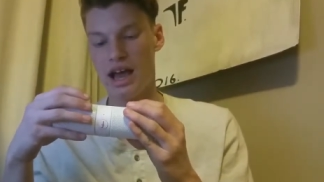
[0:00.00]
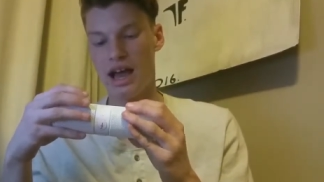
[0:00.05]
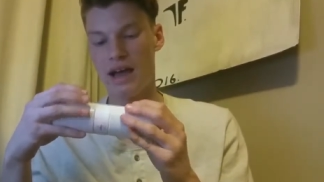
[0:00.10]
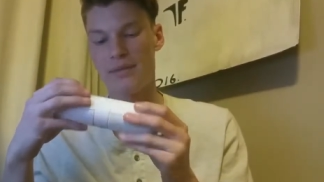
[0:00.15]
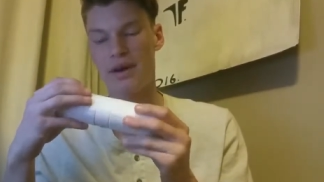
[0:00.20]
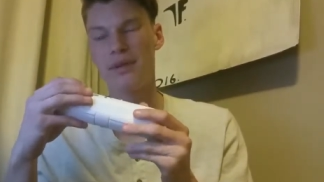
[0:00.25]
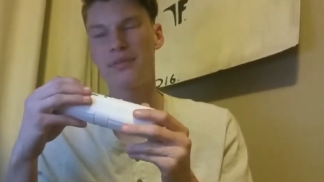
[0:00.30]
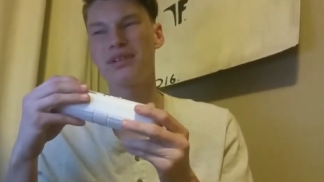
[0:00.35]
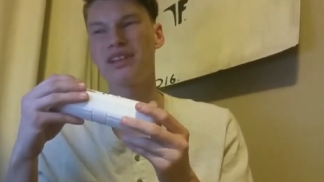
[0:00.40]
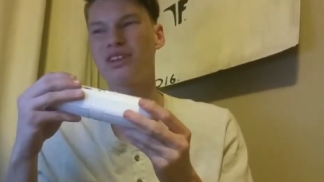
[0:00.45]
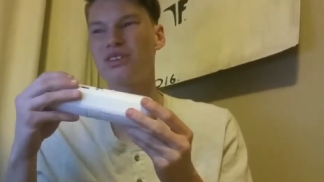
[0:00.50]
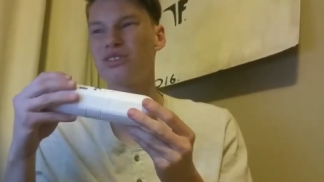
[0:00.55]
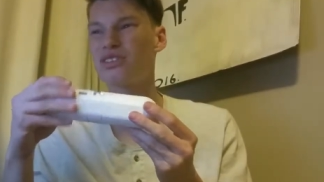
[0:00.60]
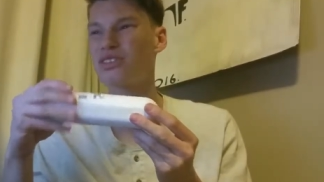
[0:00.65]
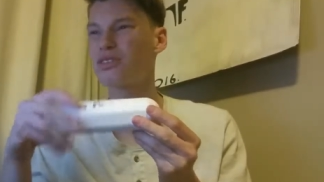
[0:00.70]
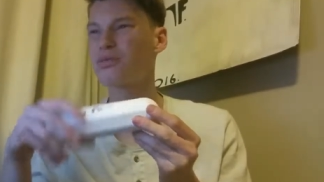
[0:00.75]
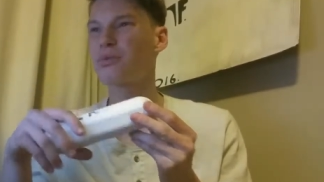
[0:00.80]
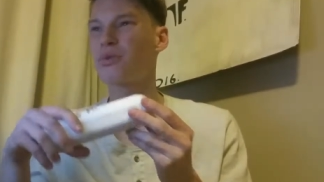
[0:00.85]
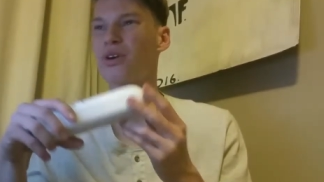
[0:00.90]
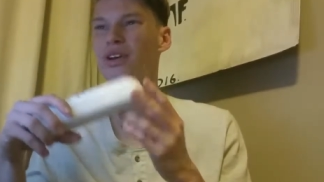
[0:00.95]
I'm a little
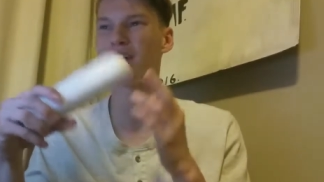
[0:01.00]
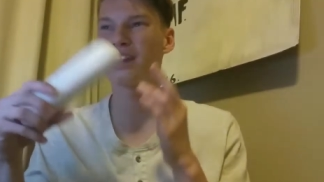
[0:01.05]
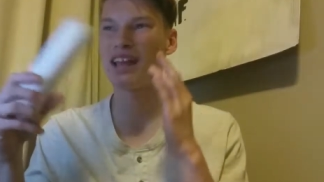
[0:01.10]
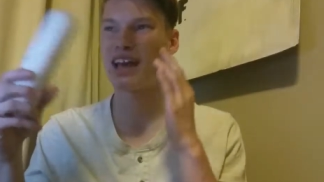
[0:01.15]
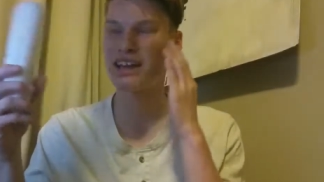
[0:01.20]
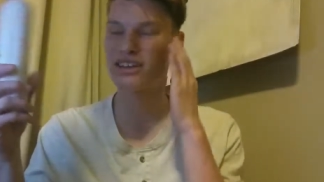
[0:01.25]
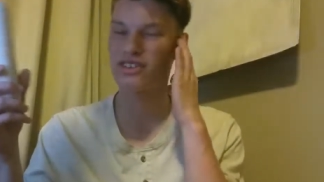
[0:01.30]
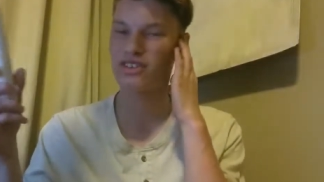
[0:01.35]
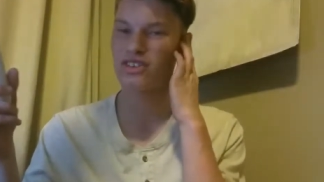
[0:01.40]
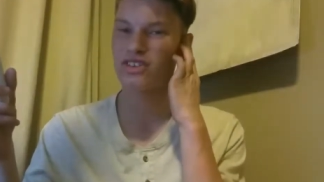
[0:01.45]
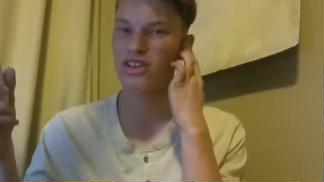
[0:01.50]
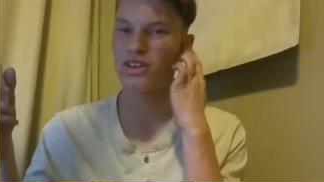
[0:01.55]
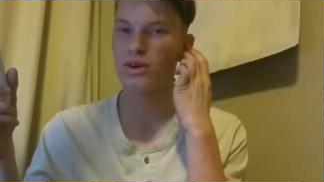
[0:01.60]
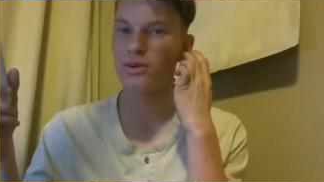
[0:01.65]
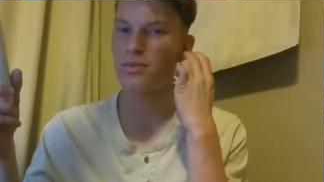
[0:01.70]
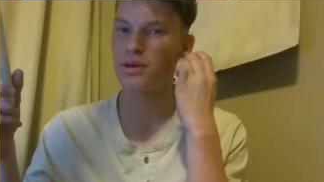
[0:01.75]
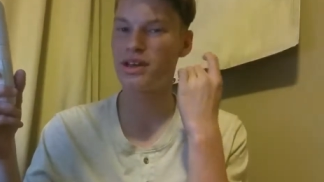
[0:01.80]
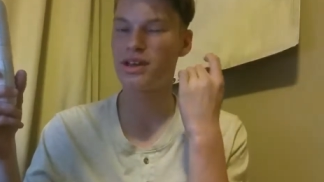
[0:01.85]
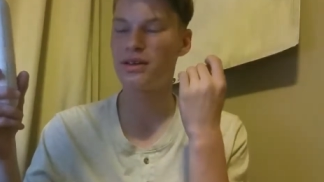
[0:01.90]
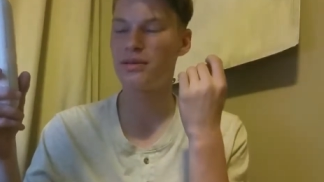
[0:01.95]
disappointed in that, just a little
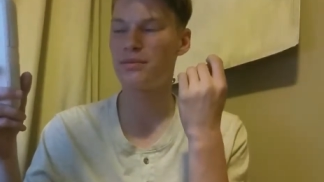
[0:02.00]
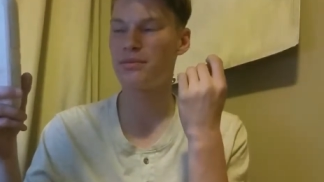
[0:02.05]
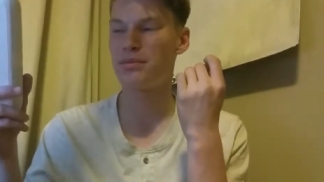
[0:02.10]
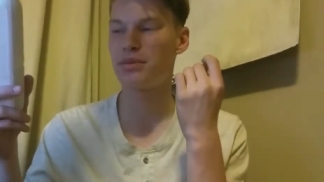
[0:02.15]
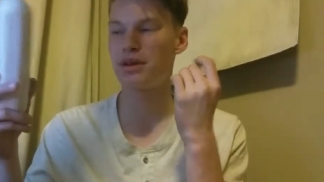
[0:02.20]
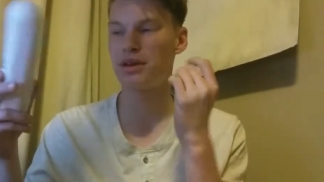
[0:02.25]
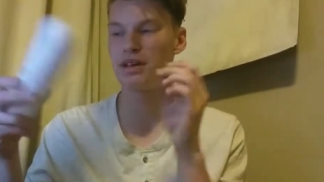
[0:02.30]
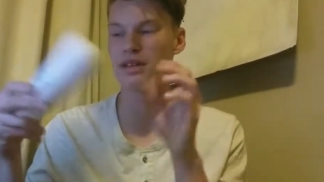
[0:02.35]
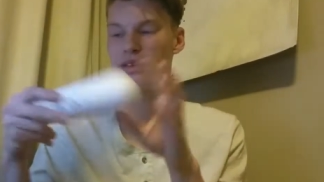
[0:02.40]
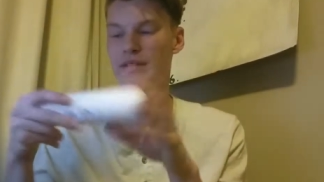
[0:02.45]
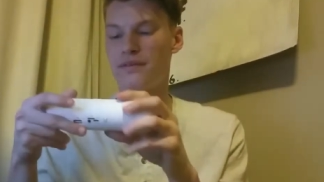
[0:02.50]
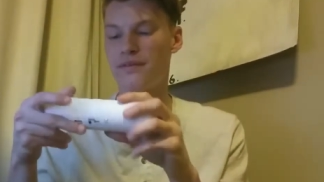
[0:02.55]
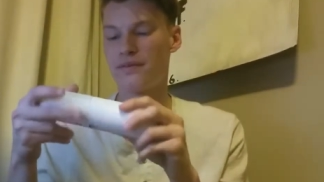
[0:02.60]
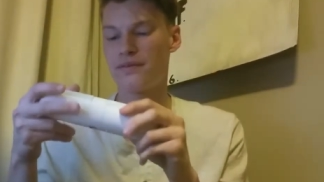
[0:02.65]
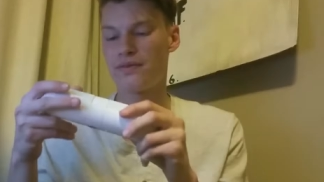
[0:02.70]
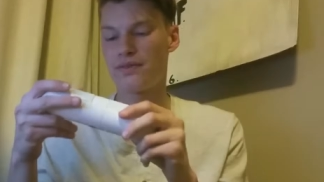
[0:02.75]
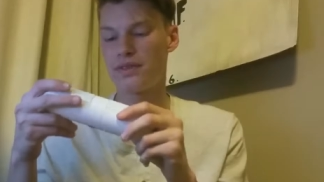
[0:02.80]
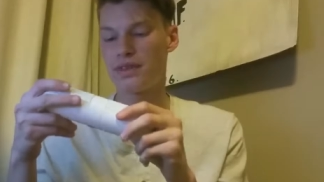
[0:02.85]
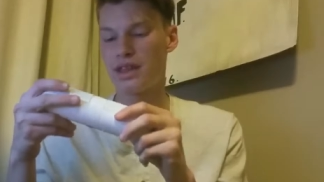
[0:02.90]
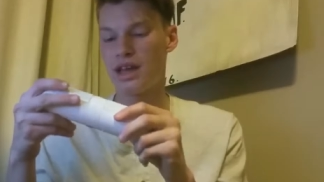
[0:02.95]
bit, but
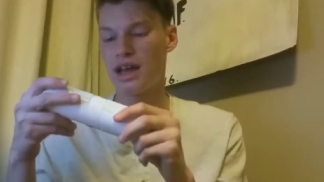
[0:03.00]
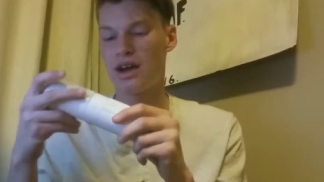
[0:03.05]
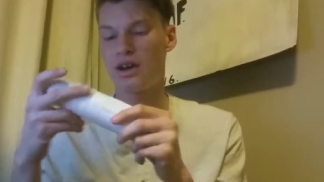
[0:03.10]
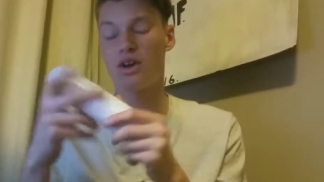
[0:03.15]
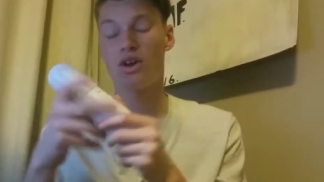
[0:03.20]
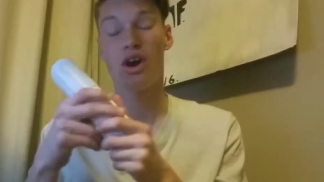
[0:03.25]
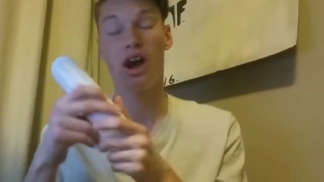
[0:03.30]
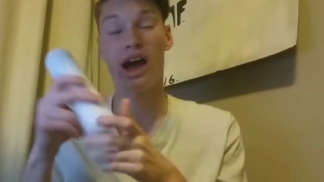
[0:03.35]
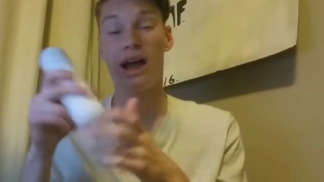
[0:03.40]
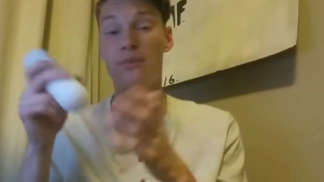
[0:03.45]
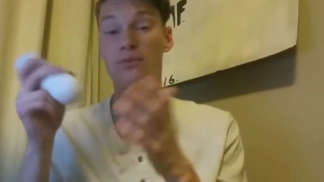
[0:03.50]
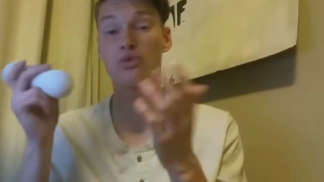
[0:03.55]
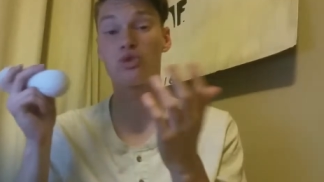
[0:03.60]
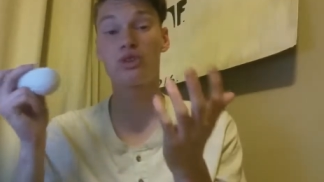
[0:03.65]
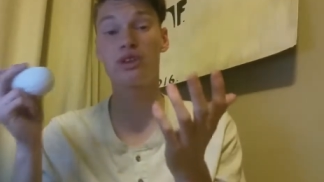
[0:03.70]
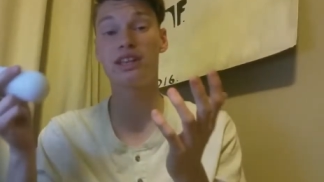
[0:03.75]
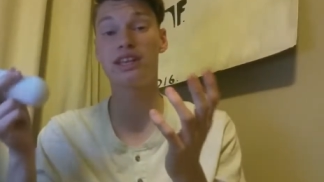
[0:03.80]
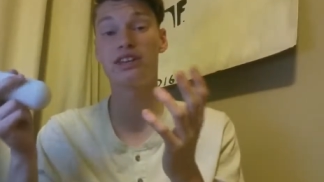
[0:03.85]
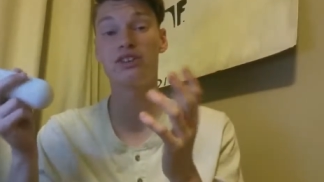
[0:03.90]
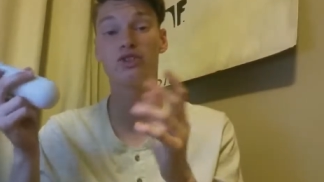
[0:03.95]
I don't know, I'm
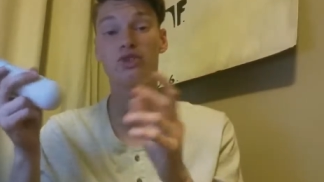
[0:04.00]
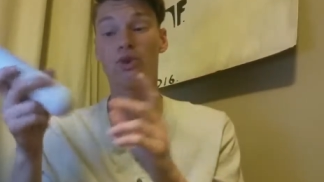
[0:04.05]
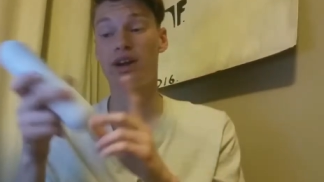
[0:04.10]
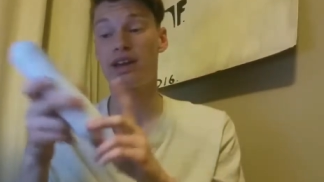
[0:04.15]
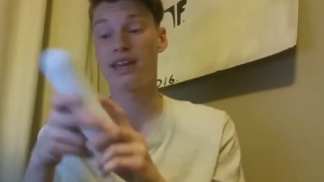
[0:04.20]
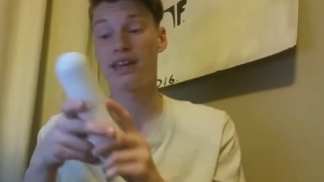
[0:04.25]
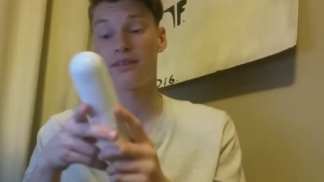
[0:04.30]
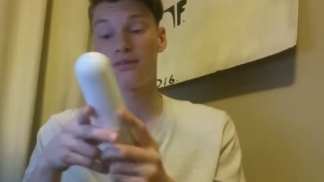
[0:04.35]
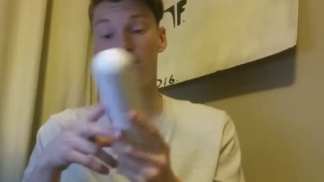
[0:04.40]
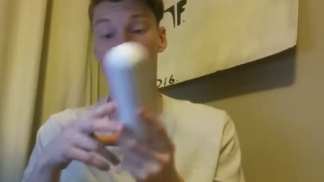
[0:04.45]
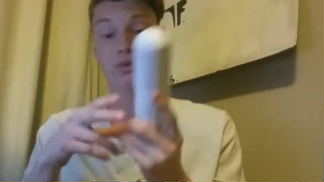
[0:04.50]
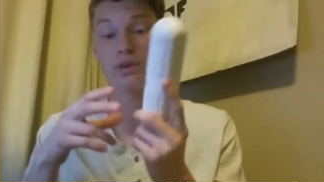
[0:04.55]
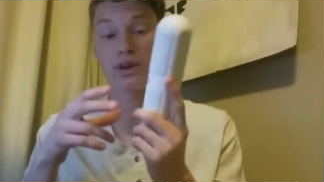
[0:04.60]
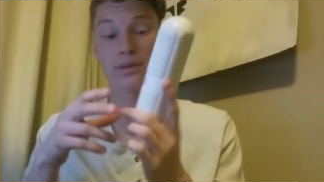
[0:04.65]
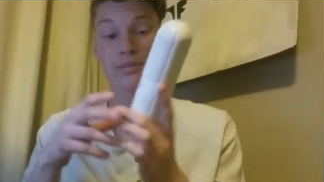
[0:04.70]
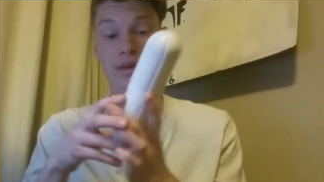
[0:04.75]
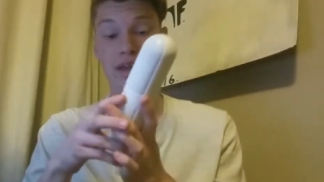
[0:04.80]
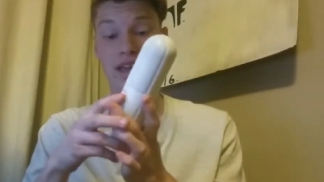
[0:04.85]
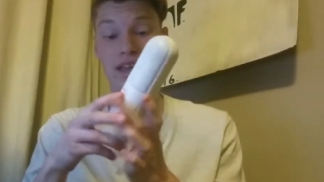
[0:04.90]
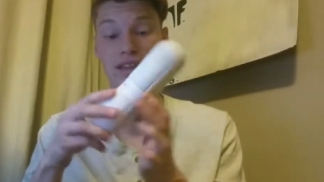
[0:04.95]
really enjoying it for what
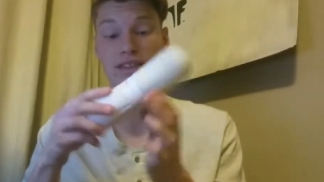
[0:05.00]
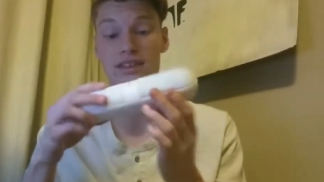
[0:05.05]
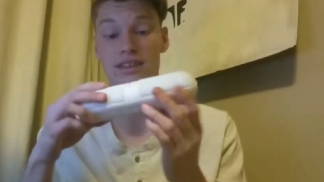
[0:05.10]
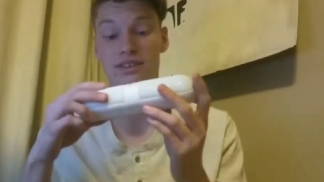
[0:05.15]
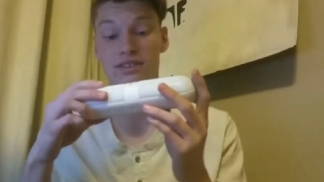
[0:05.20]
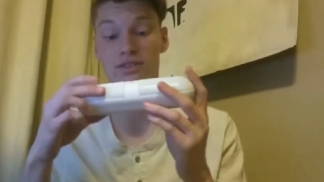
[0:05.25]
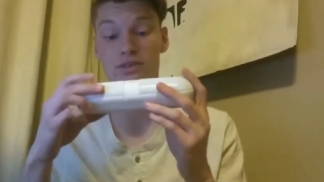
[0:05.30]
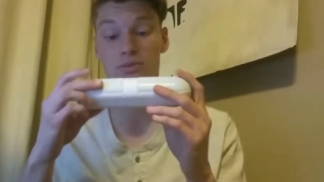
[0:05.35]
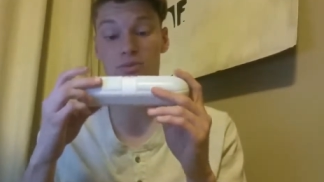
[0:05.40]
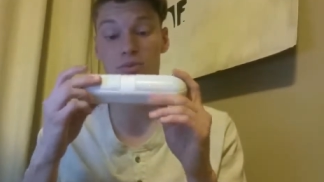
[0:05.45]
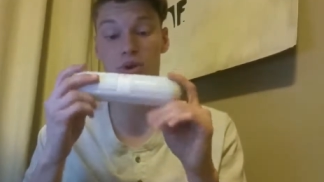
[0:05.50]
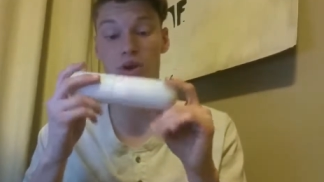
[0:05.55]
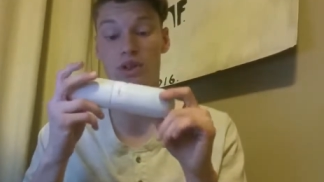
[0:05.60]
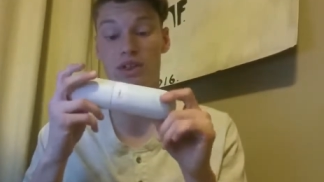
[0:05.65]
I paid. This is